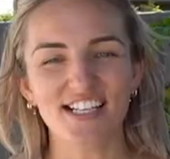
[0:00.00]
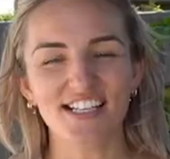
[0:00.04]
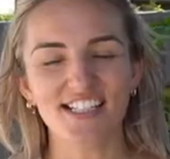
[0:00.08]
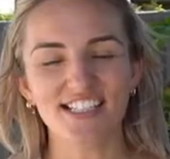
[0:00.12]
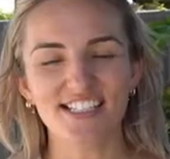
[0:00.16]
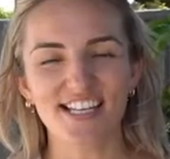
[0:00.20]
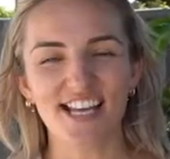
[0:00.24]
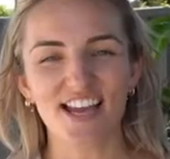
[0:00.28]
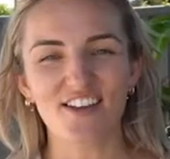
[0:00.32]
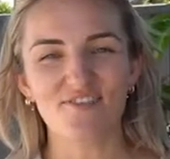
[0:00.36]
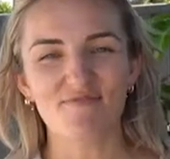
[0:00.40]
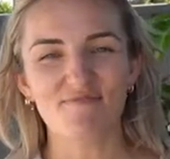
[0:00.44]
to
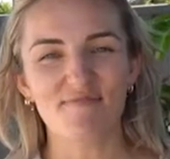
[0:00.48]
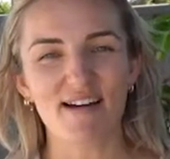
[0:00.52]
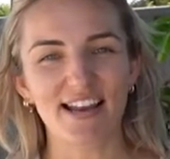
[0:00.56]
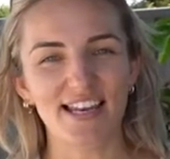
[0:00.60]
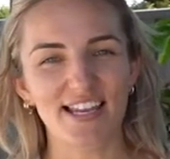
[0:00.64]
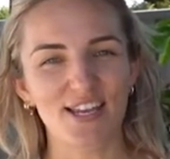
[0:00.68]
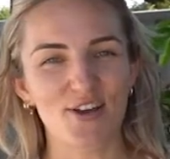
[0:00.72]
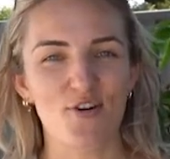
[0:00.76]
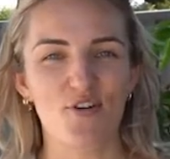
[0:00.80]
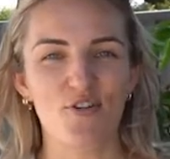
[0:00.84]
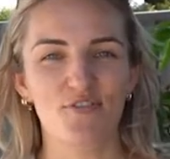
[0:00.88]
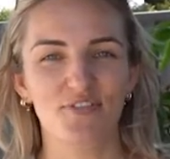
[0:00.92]
save
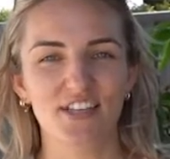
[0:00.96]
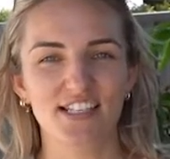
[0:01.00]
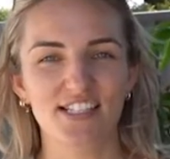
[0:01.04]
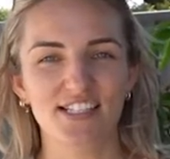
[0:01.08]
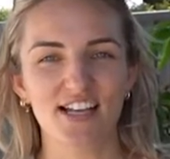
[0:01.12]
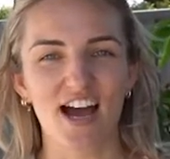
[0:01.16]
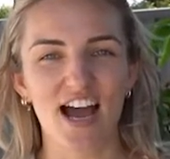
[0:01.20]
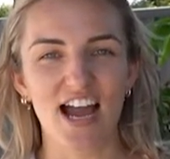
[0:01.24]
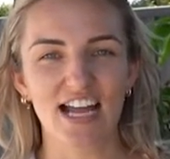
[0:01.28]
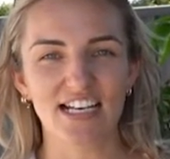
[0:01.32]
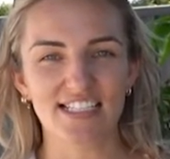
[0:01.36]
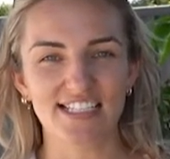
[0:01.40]
money on this
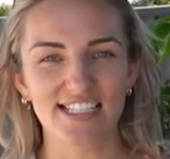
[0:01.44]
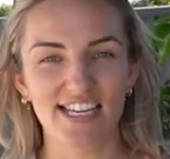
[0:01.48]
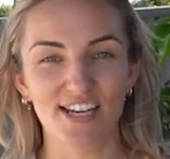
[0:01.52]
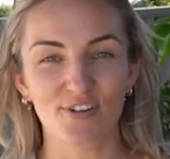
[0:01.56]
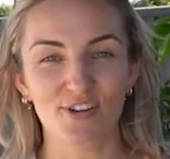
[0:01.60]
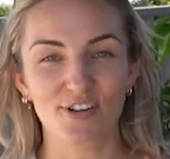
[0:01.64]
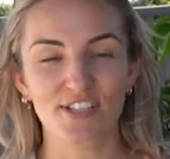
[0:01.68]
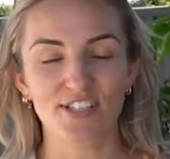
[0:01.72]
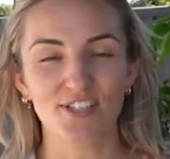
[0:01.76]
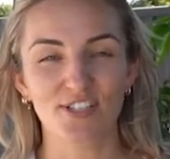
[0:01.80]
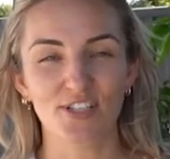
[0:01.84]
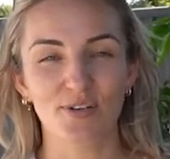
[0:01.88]
idea
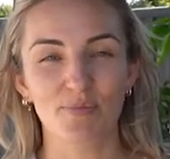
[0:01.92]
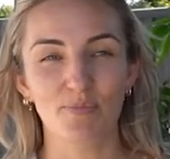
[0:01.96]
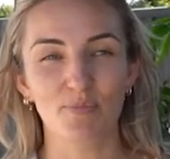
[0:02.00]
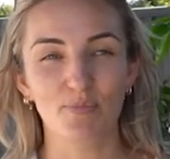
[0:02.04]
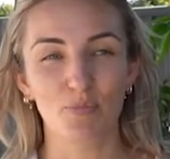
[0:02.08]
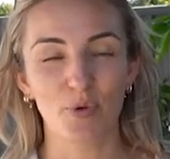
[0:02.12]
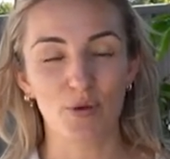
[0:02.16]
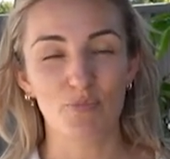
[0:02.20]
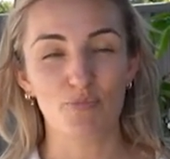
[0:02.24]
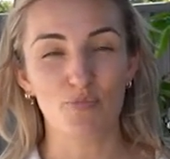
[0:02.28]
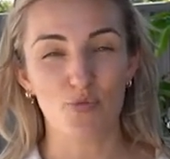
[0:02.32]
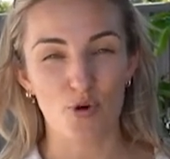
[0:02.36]
is
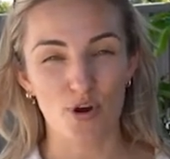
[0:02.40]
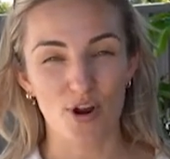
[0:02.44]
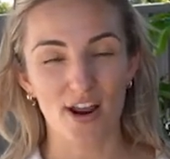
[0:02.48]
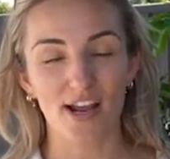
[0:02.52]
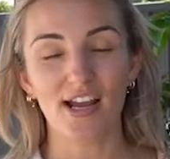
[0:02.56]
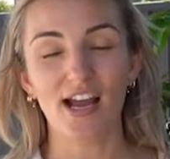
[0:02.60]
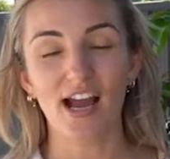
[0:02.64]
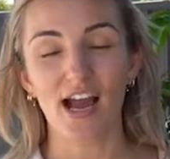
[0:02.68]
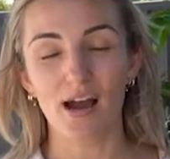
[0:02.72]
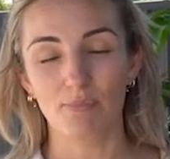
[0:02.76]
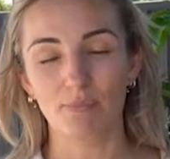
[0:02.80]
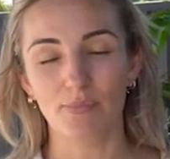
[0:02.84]
we brought a
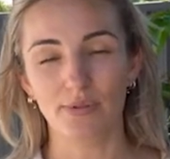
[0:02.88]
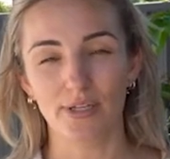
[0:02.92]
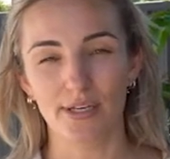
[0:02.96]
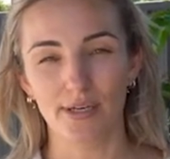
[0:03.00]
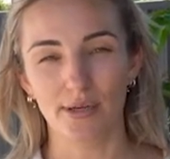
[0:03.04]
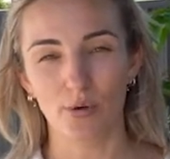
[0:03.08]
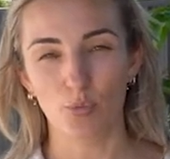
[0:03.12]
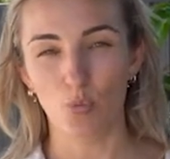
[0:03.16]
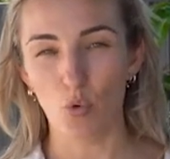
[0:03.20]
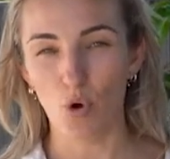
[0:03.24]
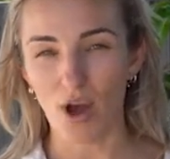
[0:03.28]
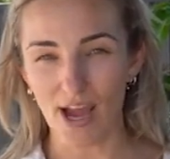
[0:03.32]
couple
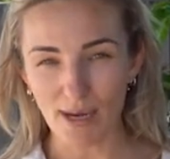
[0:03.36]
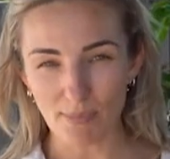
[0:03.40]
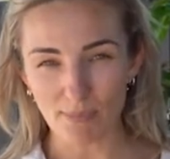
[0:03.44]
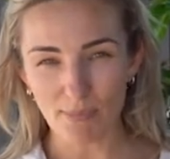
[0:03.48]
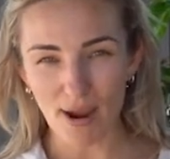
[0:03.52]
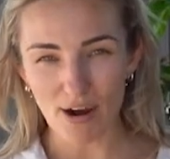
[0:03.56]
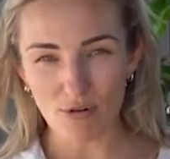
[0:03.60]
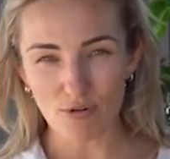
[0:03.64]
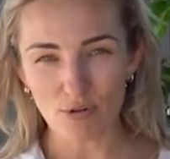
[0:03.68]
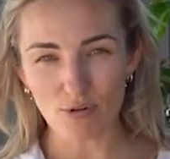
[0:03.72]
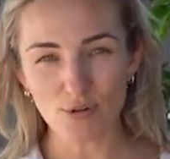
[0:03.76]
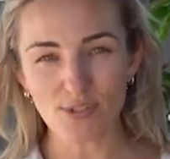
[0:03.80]
of wine
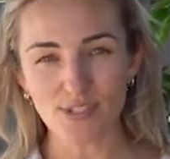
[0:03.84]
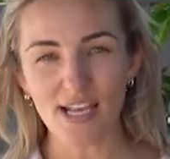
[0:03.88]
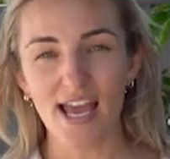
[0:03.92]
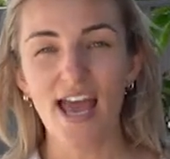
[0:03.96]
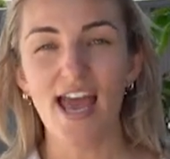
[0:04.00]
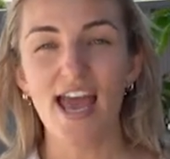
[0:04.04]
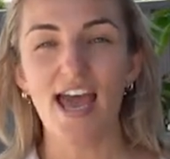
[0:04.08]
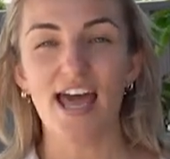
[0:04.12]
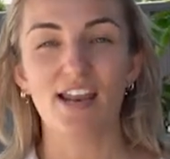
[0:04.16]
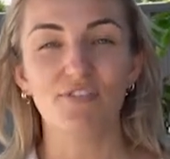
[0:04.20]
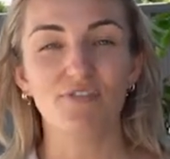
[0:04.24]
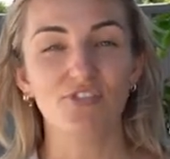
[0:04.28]
barrels
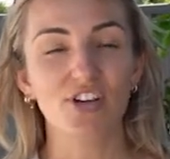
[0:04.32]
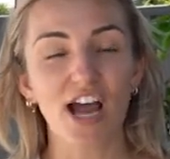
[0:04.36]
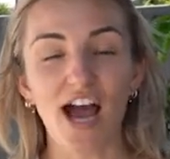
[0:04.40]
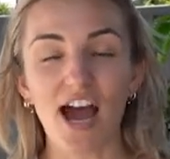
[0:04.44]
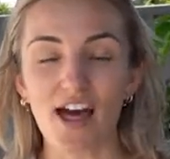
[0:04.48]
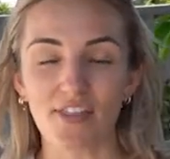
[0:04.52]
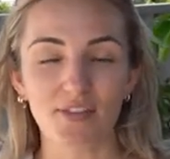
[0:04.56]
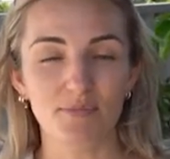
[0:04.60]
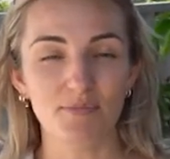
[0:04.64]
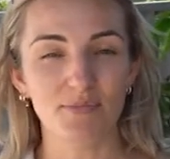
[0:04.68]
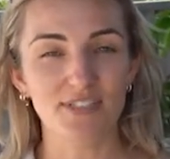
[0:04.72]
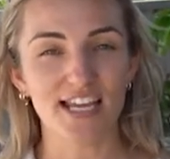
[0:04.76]
and have
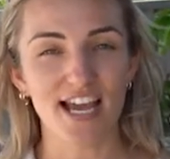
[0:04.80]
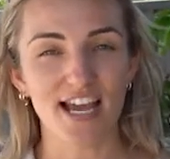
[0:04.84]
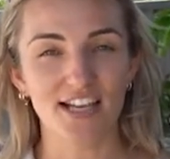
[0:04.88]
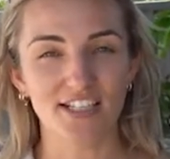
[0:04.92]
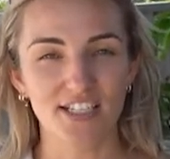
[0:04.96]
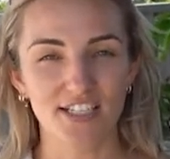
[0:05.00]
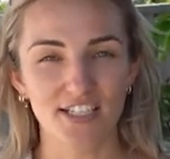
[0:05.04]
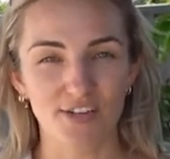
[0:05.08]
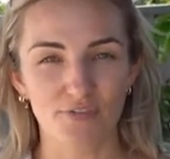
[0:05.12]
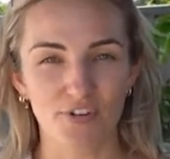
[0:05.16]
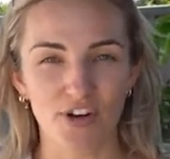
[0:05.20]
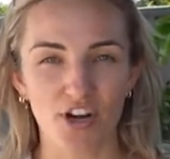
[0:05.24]
cut them down
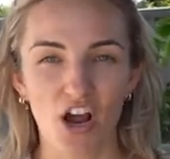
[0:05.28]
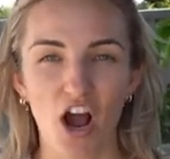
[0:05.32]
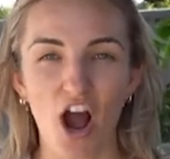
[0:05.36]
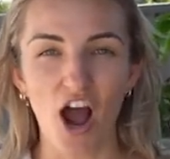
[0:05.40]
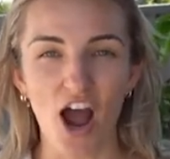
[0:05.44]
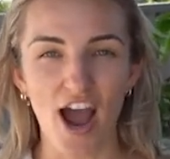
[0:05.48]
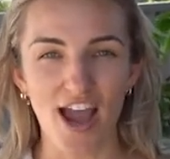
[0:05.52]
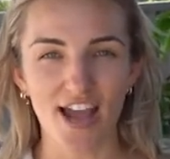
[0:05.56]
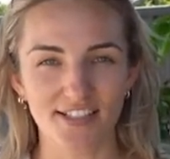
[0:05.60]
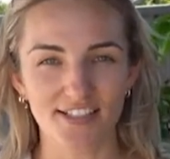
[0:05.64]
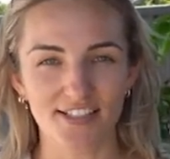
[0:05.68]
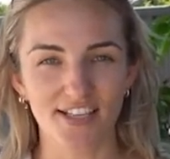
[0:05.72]
to different
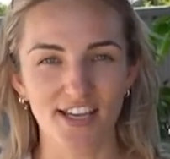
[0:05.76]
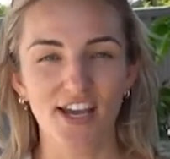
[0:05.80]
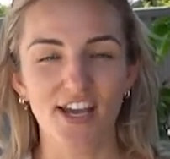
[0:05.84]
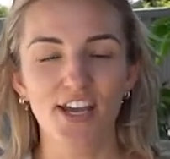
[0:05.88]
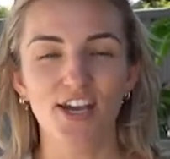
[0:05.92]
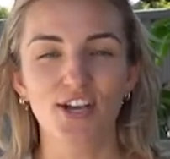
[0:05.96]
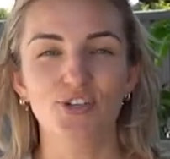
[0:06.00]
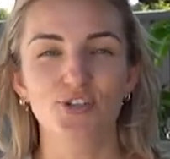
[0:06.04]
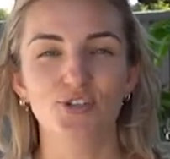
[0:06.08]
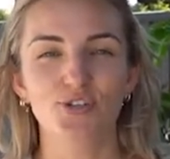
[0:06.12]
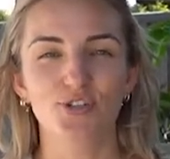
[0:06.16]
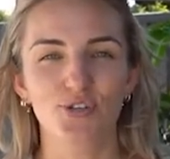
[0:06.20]
heights
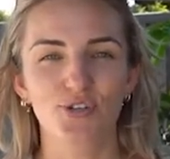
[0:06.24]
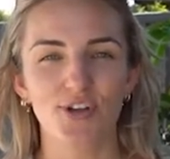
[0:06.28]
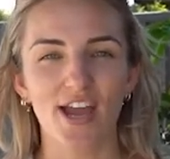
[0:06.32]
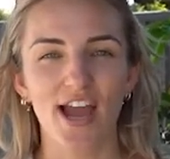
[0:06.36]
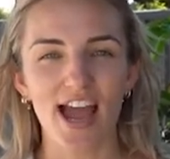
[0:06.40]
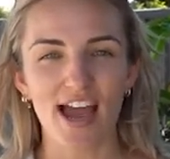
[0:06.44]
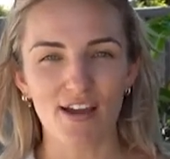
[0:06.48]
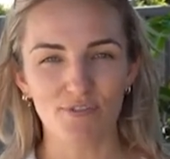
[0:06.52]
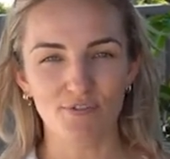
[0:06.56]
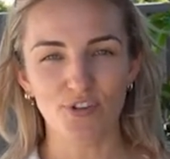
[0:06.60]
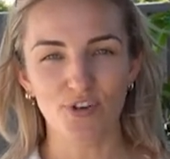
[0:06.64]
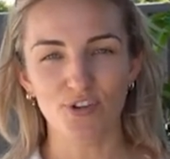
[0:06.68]
to
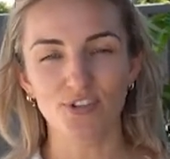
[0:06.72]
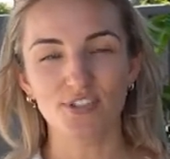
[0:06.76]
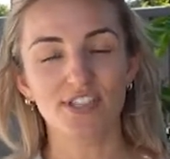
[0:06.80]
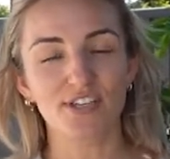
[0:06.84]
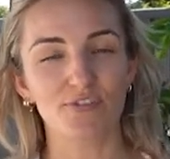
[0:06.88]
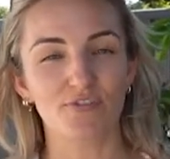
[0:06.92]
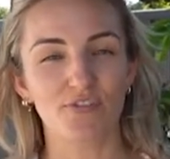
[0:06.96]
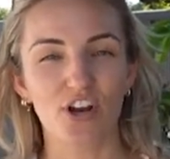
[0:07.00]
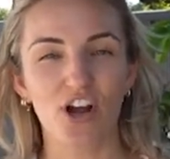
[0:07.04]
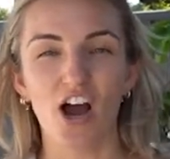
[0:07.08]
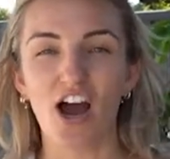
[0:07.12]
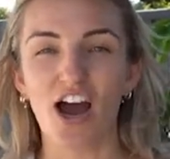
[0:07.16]
have those
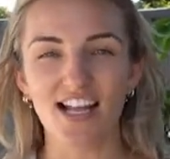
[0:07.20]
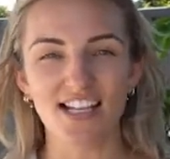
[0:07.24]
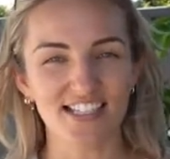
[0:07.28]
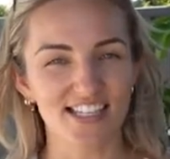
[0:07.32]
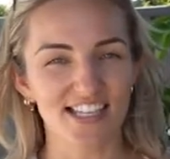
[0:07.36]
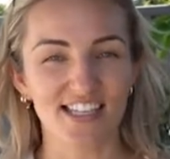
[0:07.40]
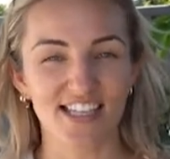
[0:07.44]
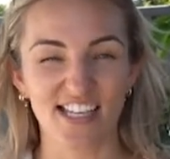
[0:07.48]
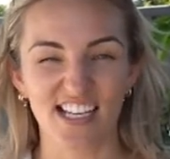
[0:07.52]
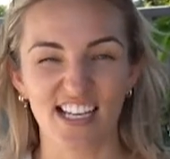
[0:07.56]
different heights in the